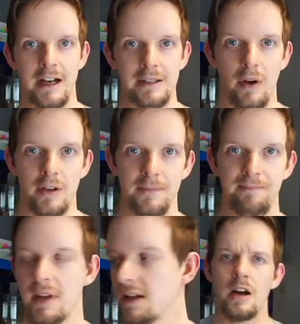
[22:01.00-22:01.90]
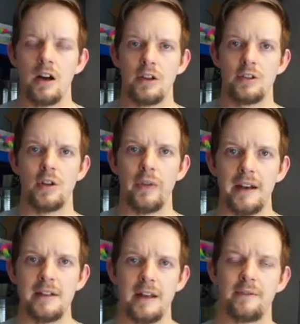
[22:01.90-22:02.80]
scared of spiders. So
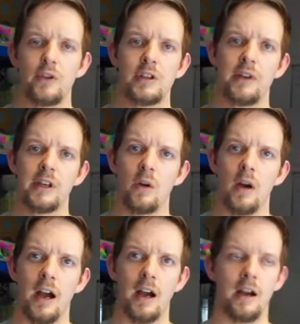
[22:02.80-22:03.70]
that is it for this video.